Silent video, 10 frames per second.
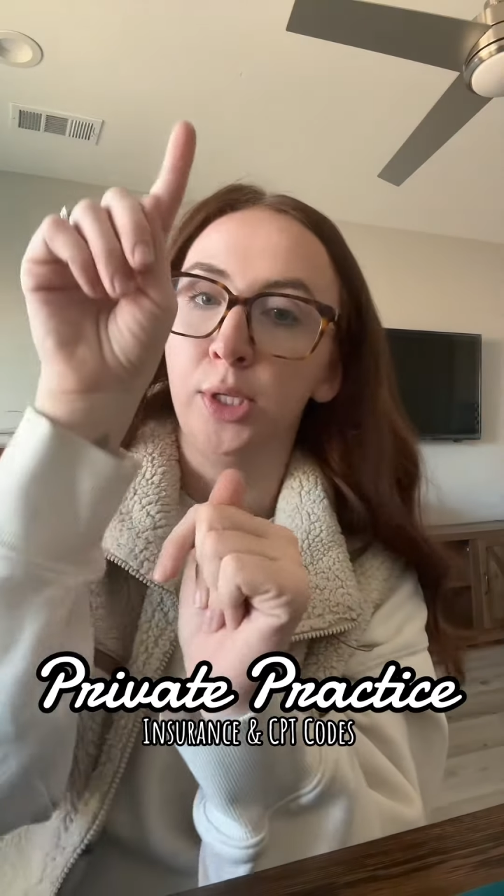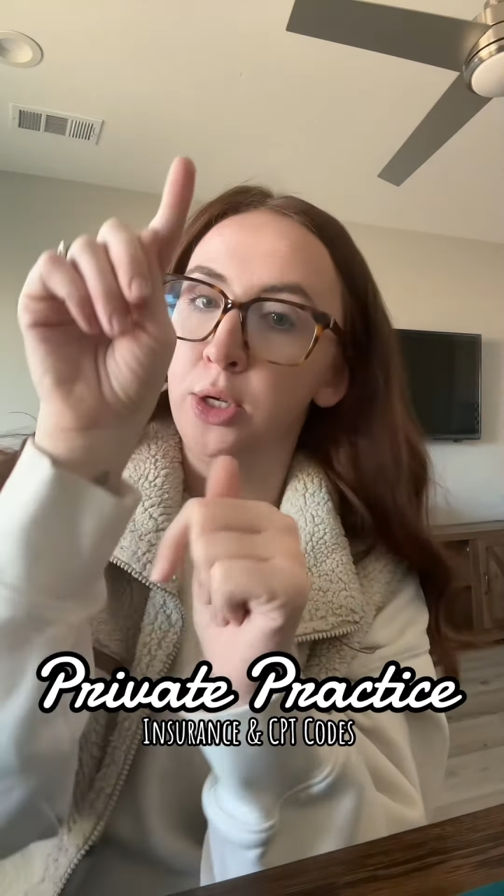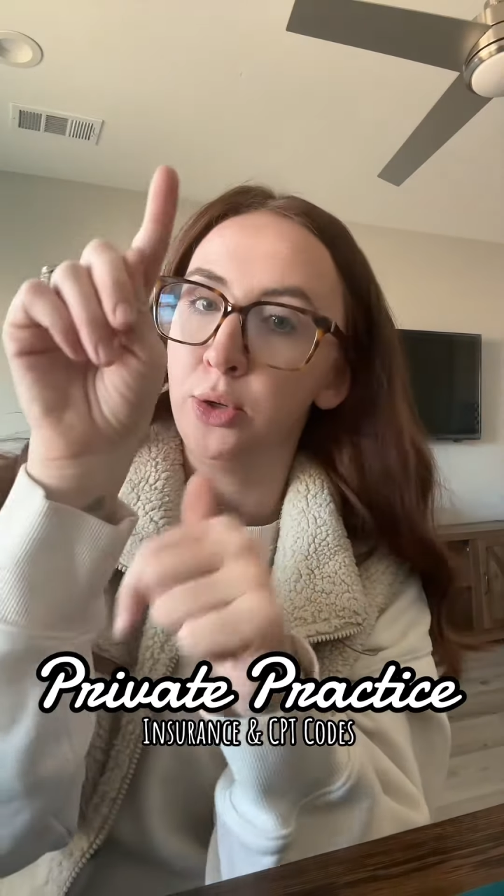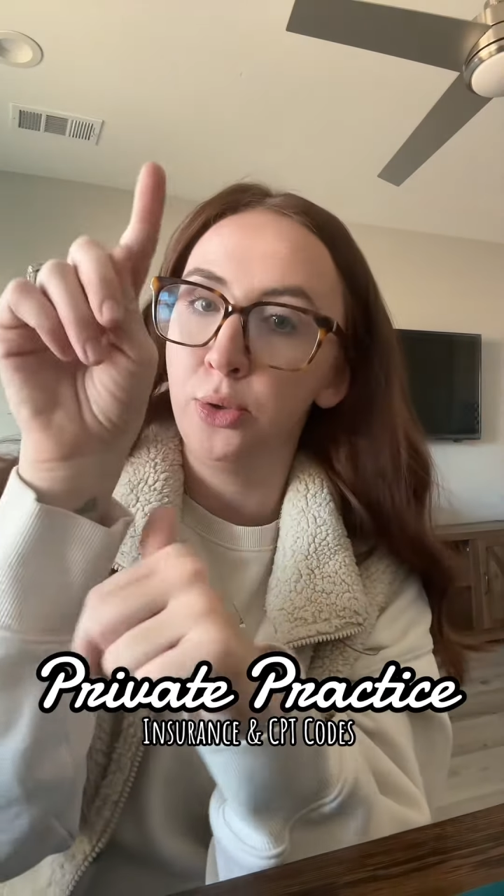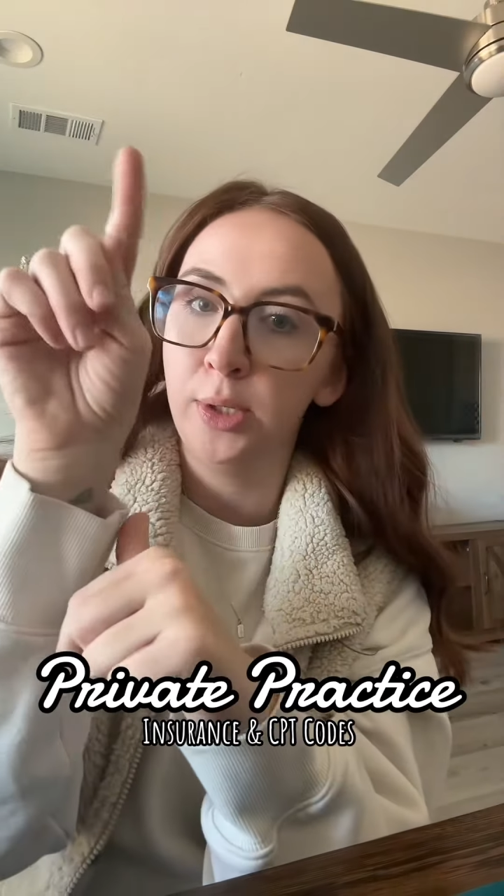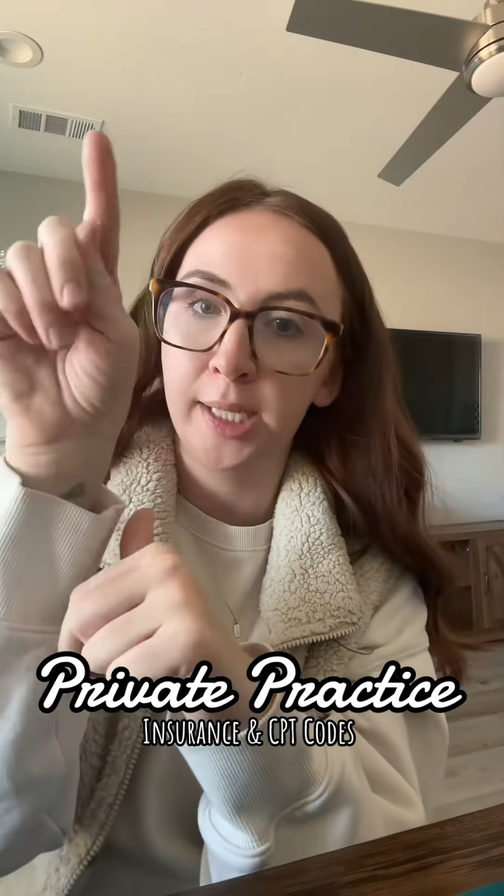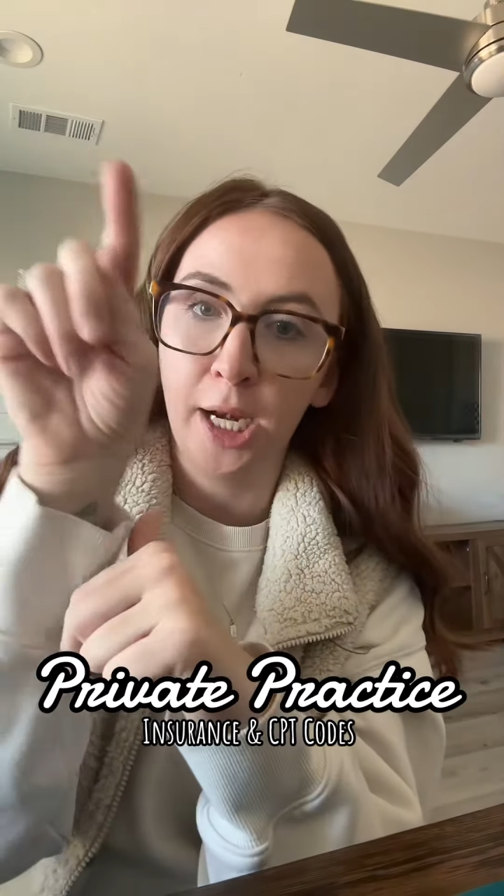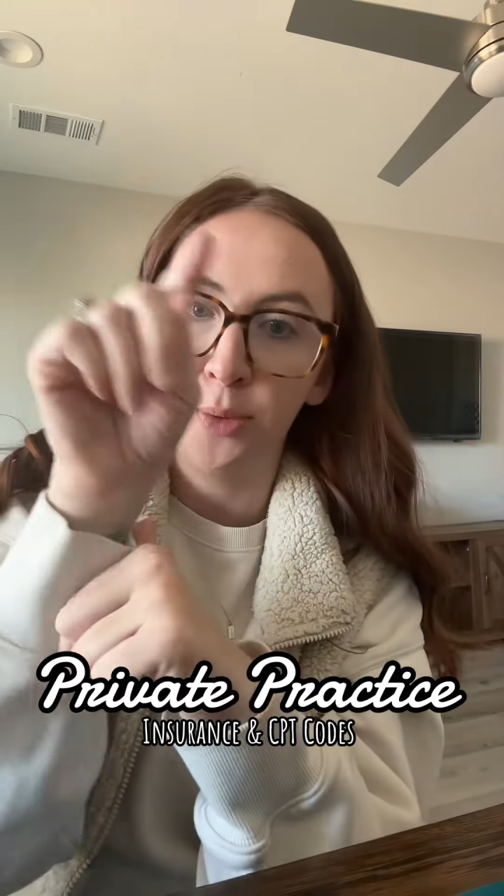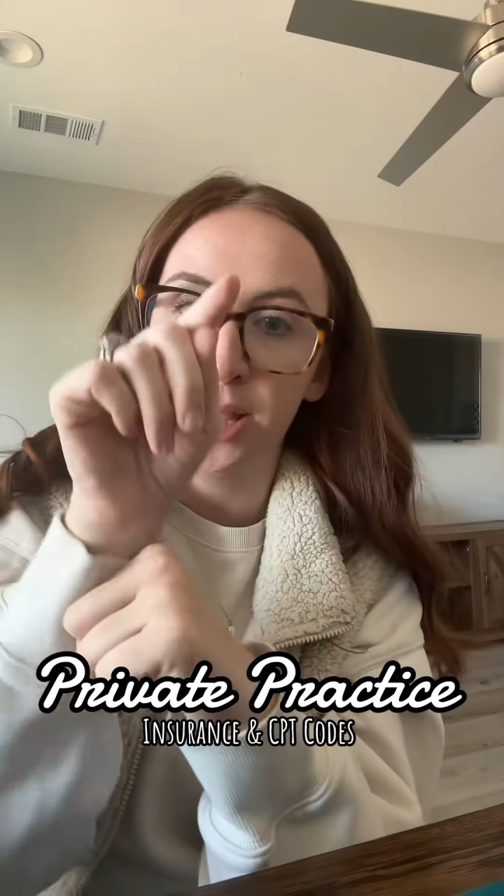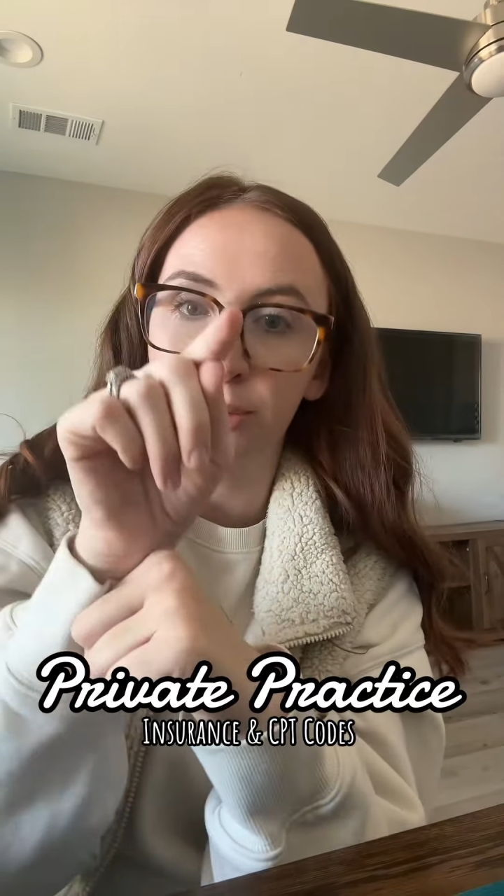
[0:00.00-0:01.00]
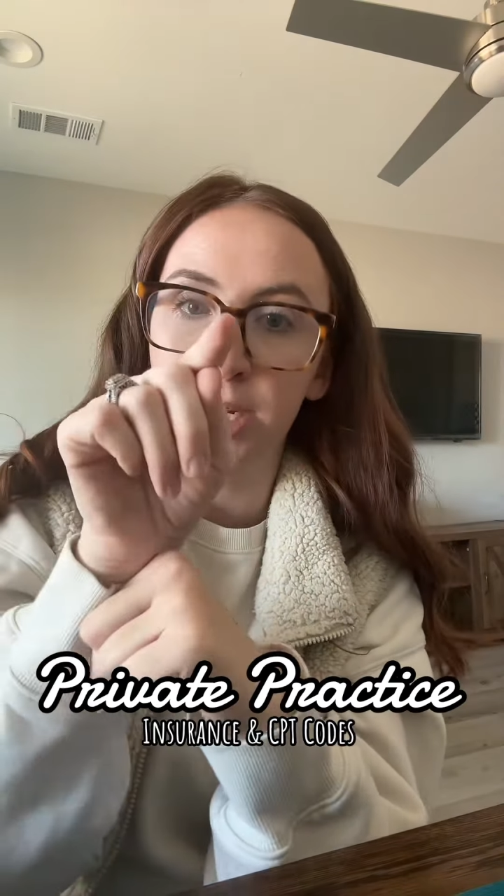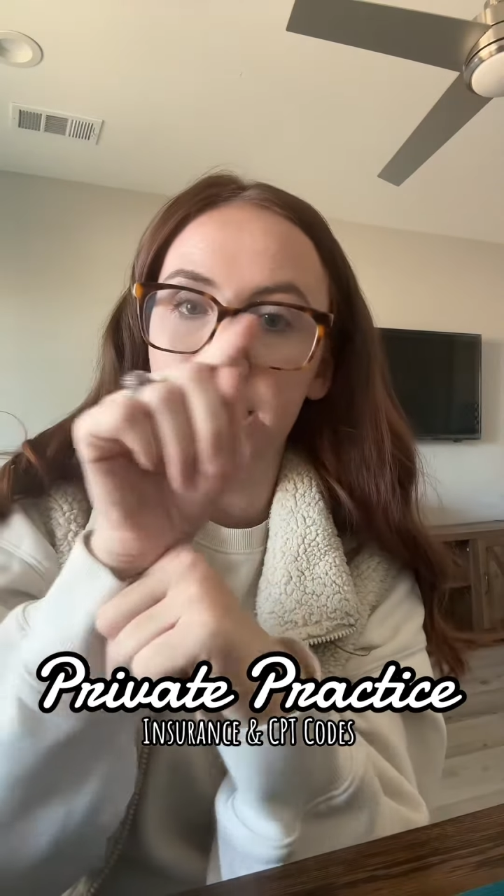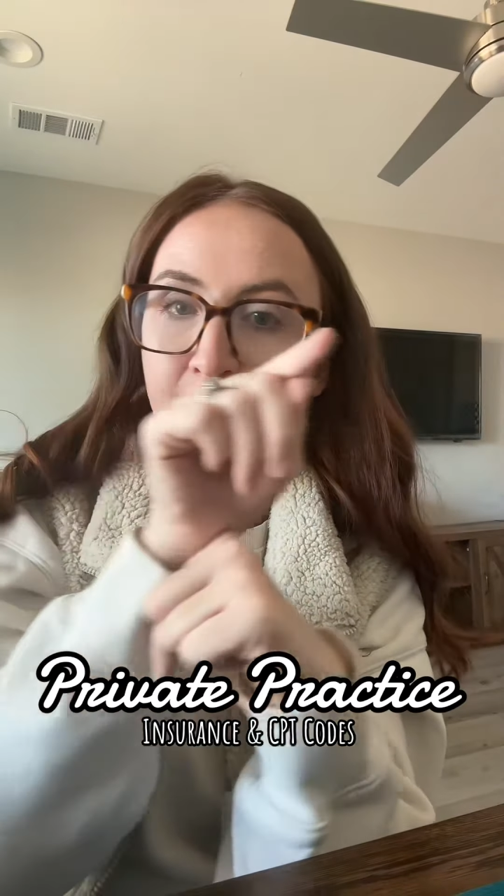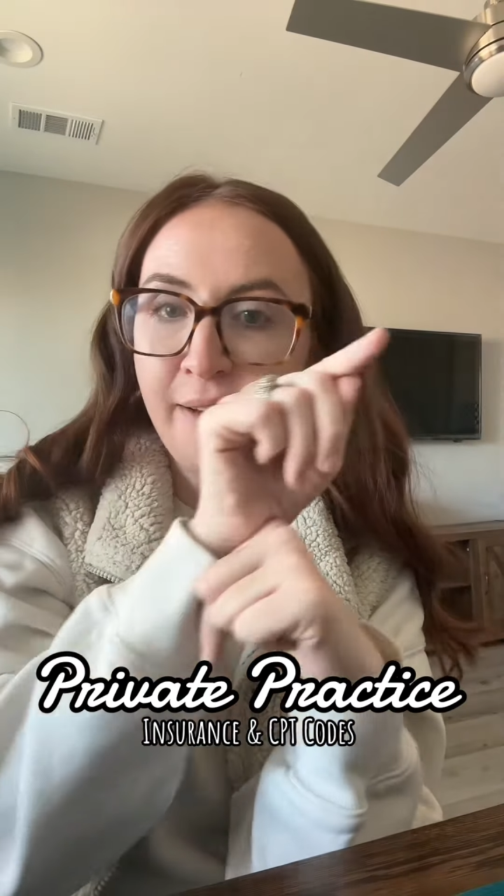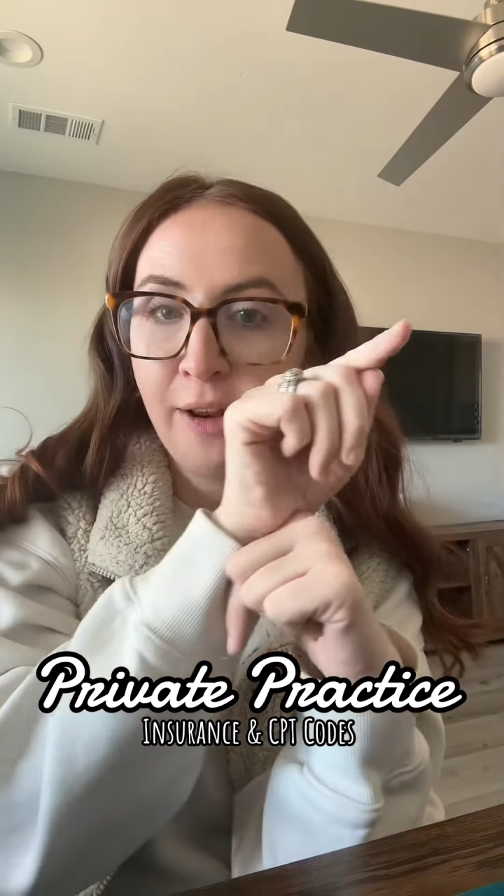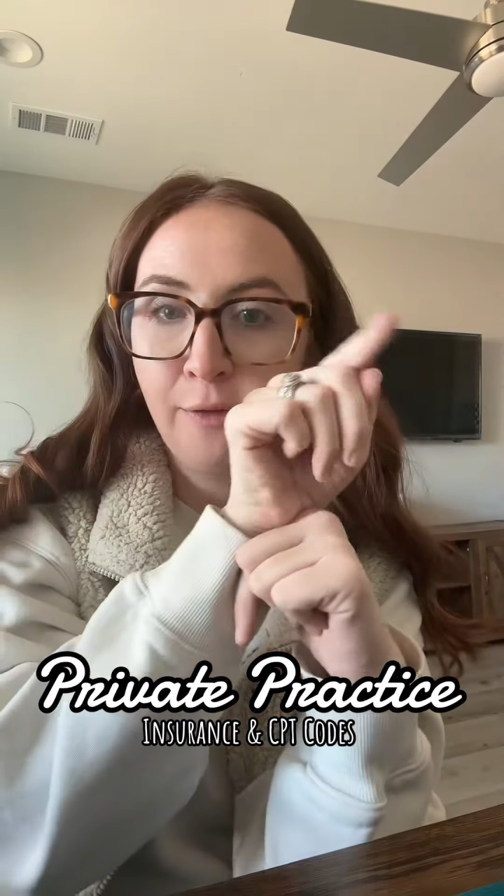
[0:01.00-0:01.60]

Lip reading: Use 90837